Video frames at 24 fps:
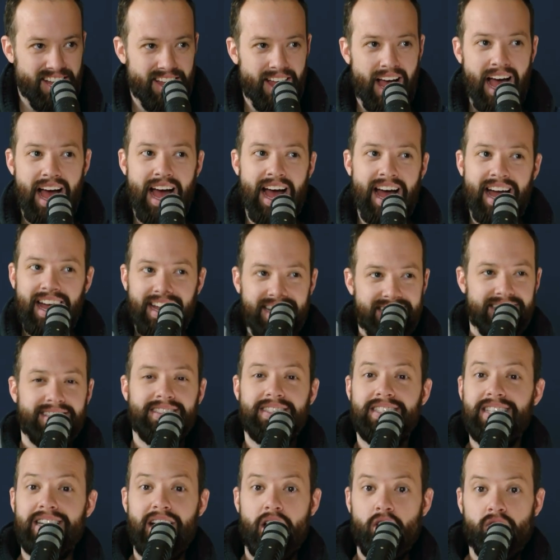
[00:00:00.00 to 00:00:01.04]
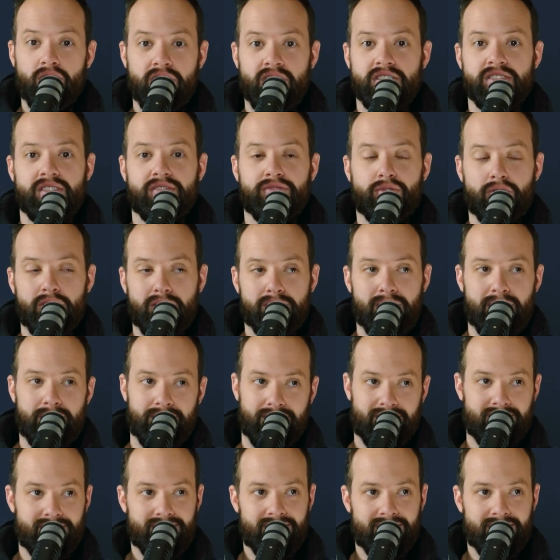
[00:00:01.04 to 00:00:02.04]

No, because the Fourth Amendment.